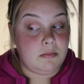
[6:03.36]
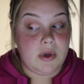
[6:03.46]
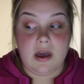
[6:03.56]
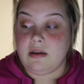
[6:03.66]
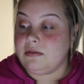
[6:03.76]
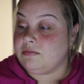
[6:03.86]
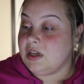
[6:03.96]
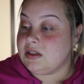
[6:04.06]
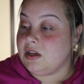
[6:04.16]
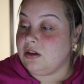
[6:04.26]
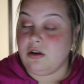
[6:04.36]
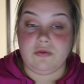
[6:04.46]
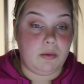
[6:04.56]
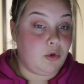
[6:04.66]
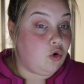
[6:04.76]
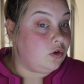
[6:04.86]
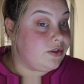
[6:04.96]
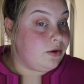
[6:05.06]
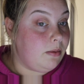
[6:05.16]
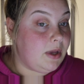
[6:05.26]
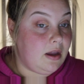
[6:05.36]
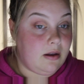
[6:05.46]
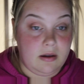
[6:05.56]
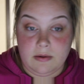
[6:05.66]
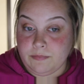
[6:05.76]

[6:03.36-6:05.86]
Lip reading: but it's gonna go from a gold to a pink.